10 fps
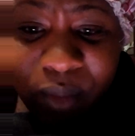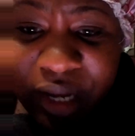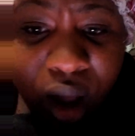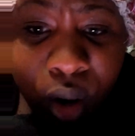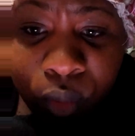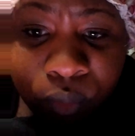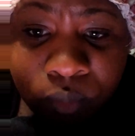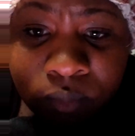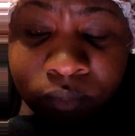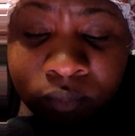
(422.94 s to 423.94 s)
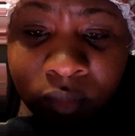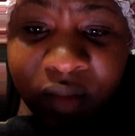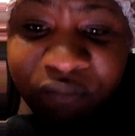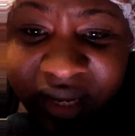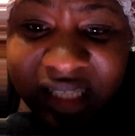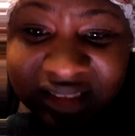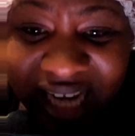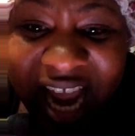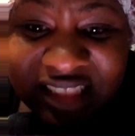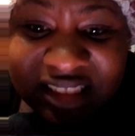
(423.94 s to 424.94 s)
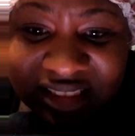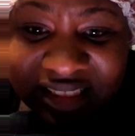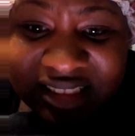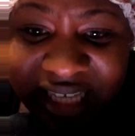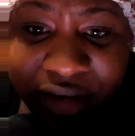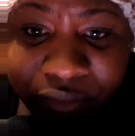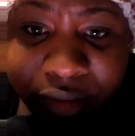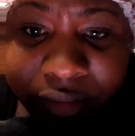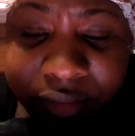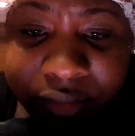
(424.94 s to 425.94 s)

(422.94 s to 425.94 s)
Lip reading: we own via taxes, etc.